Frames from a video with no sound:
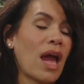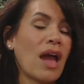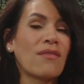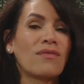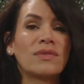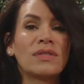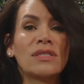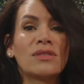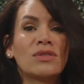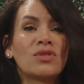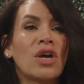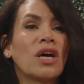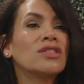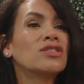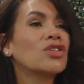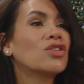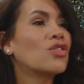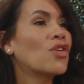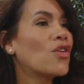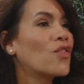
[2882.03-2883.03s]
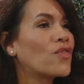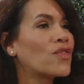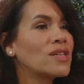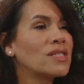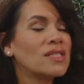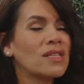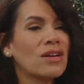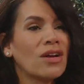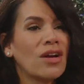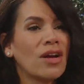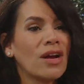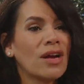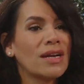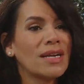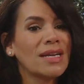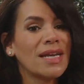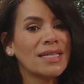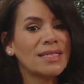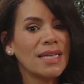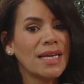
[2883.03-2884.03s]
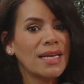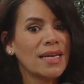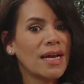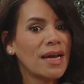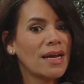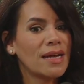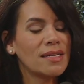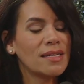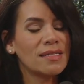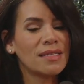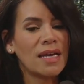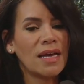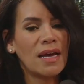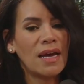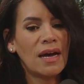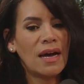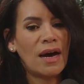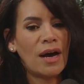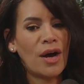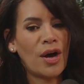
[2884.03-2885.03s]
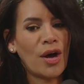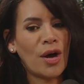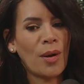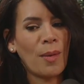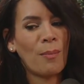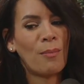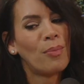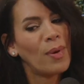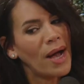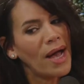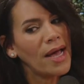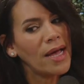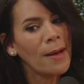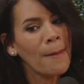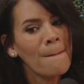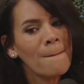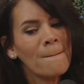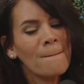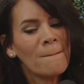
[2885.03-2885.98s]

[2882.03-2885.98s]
I have tons of girlfriends that are Latinas, uh, but